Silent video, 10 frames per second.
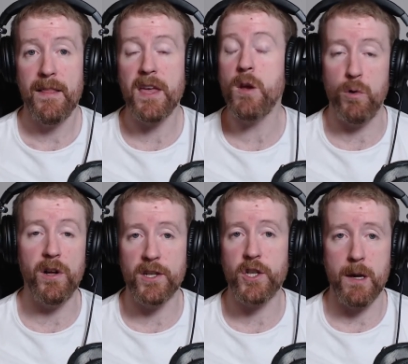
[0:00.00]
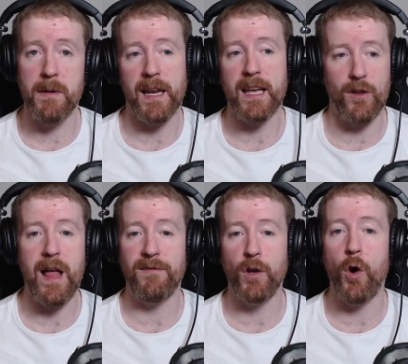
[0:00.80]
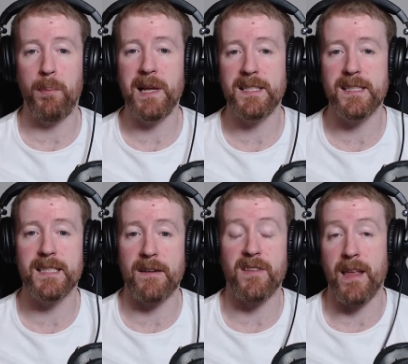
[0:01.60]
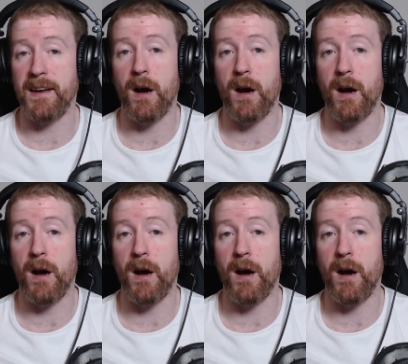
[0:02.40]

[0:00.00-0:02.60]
that you weren't legitimate. Like you'll have lower placings after that.